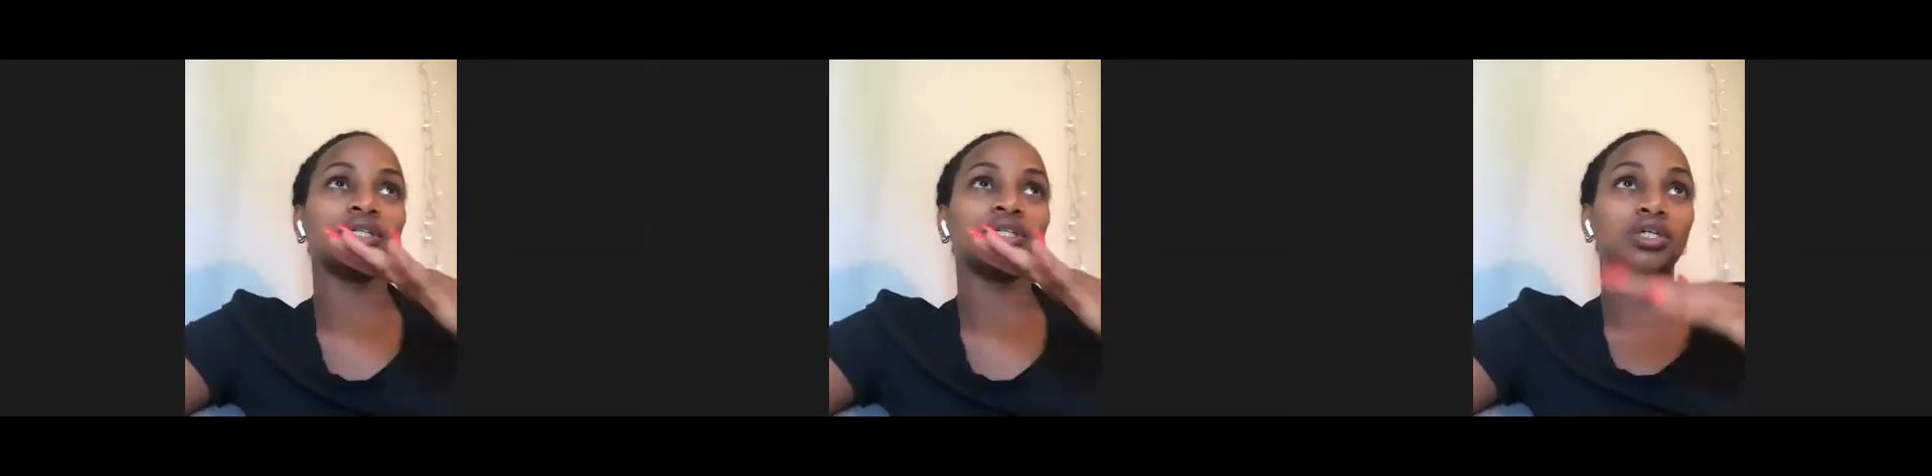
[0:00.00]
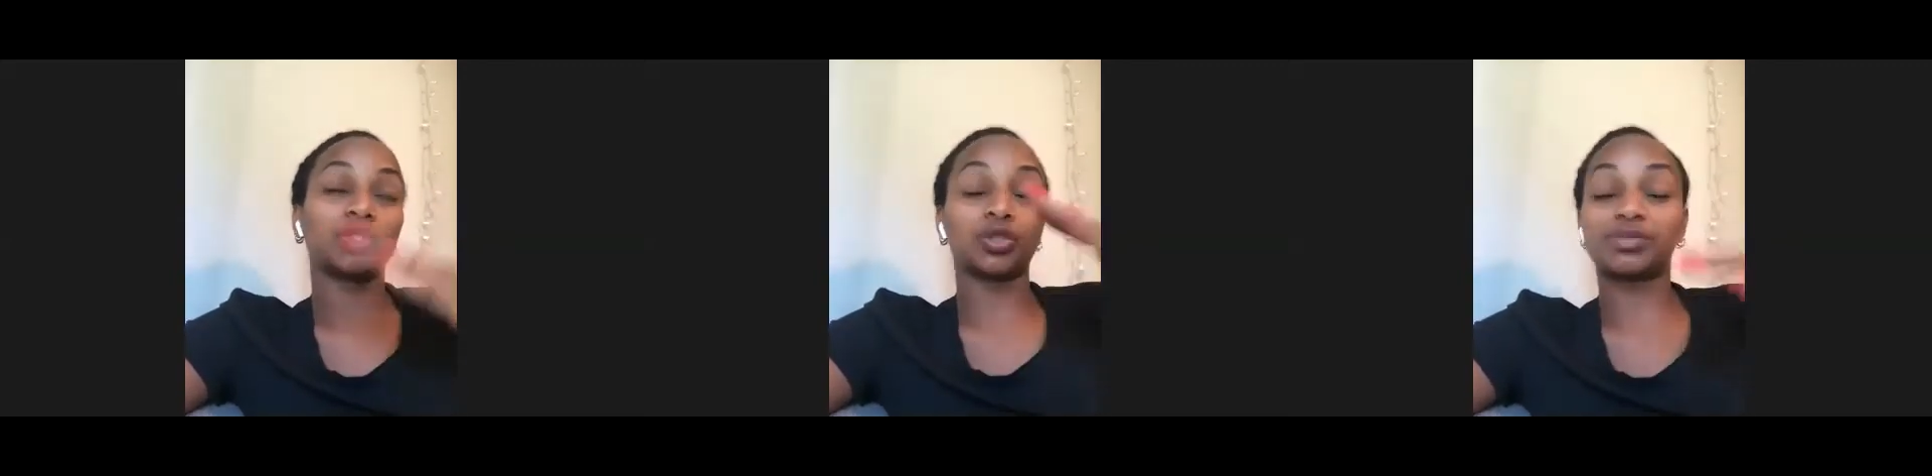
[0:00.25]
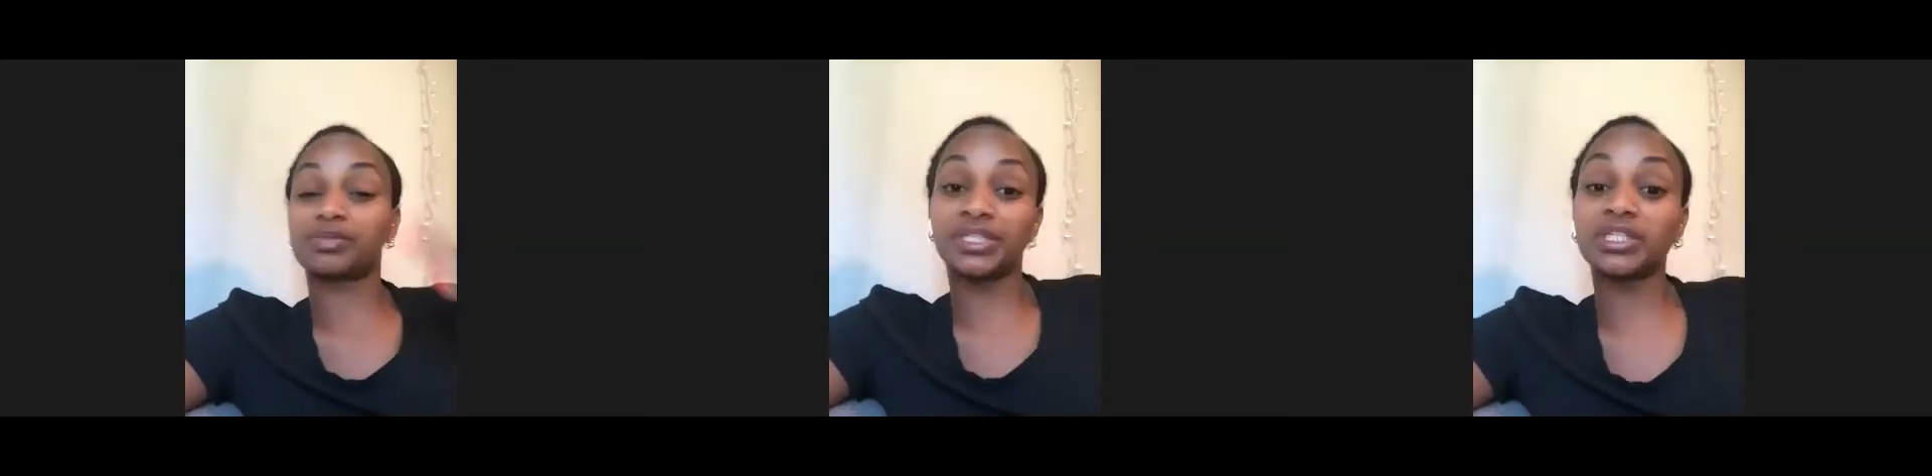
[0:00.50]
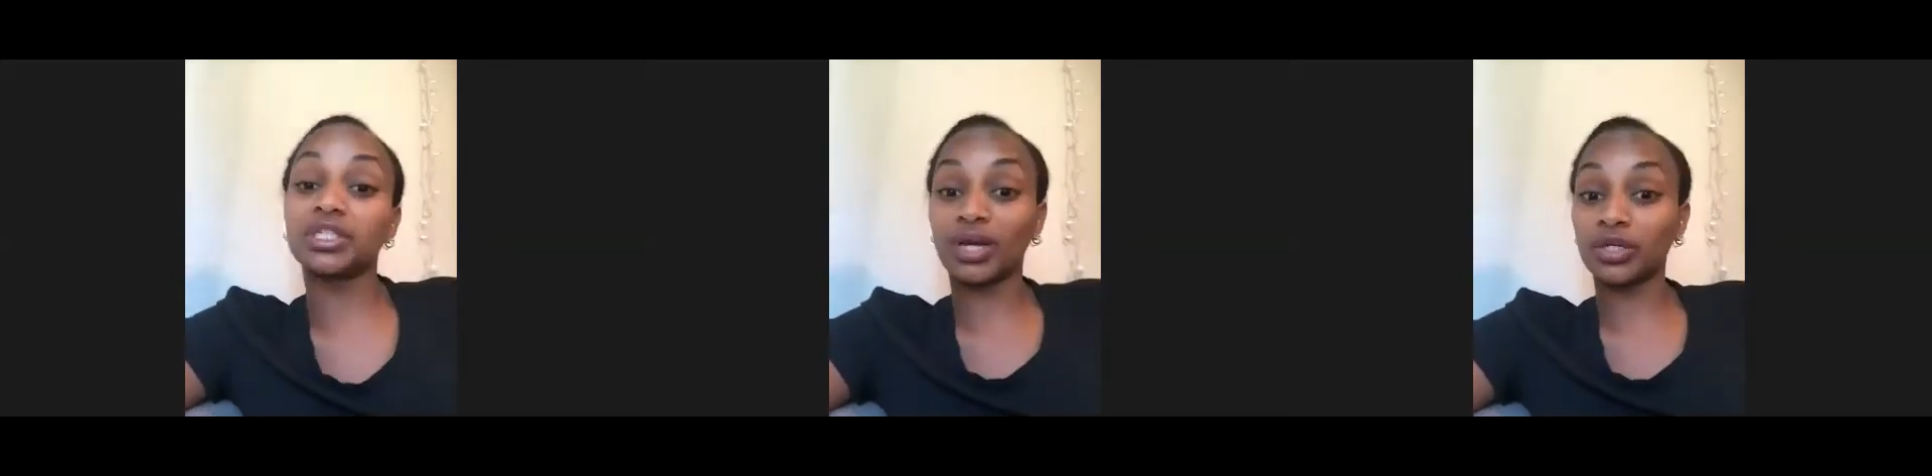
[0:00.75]
particularly white
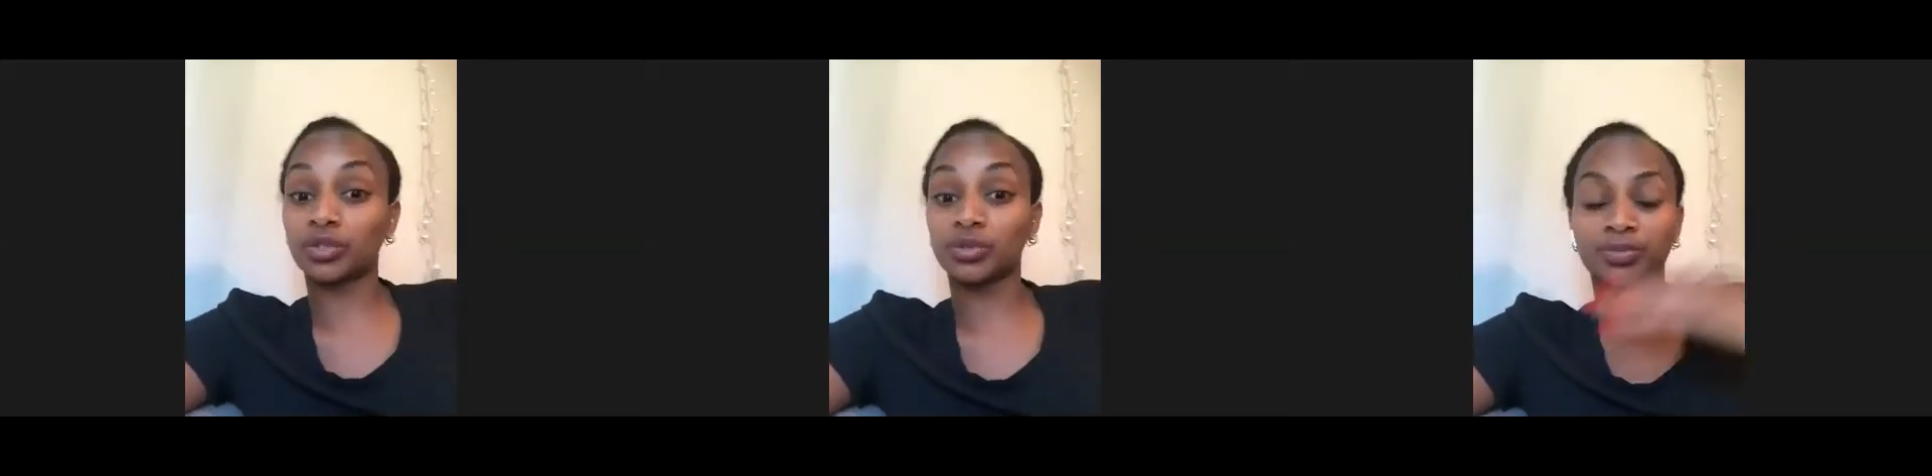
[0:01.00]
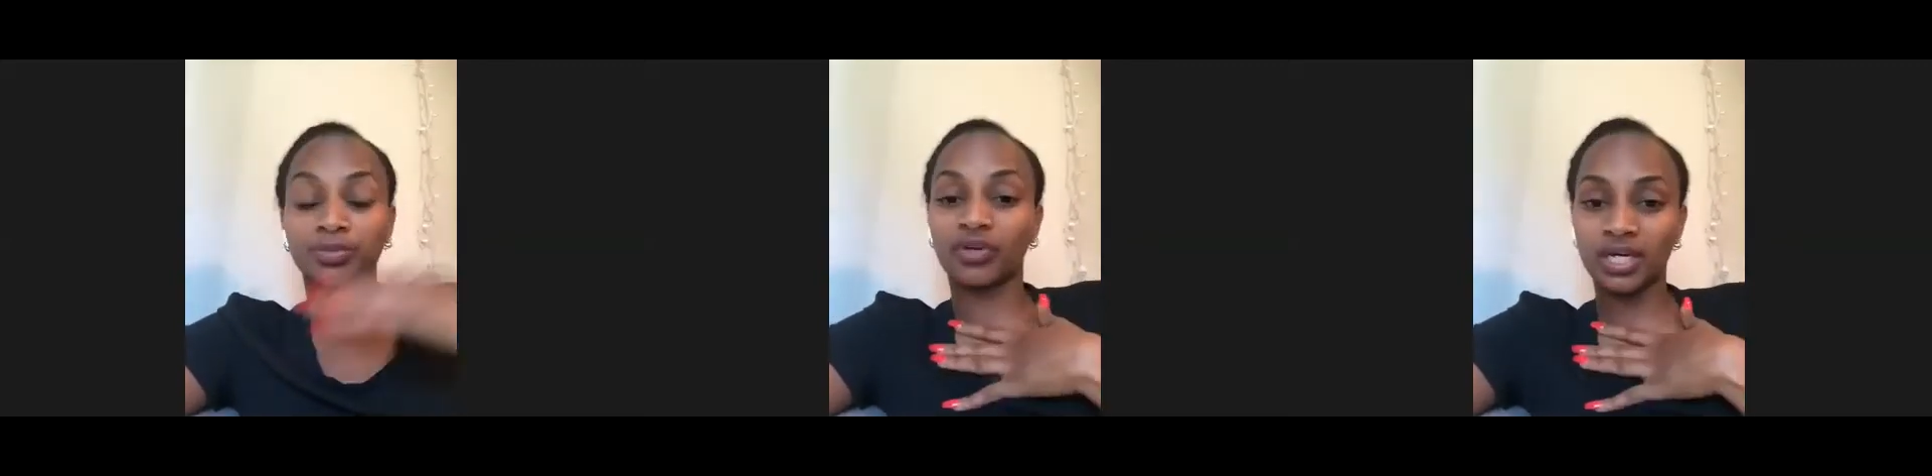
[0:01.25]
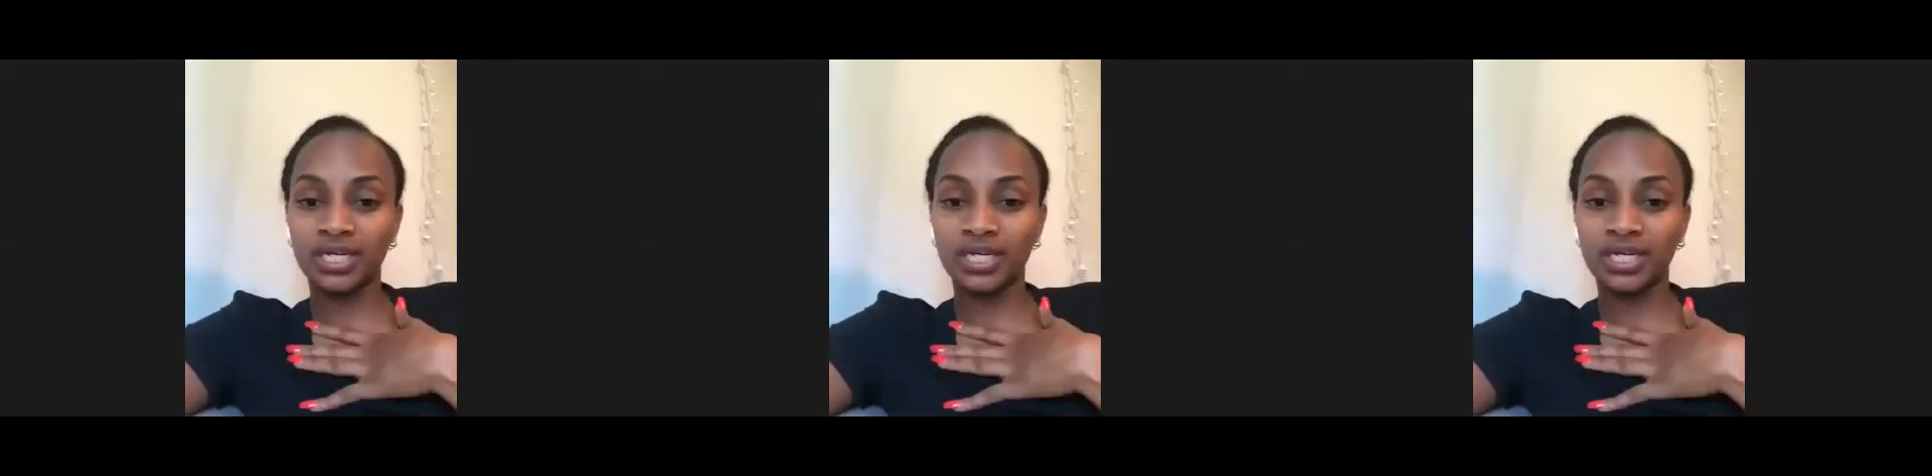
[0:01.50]
groups, before us?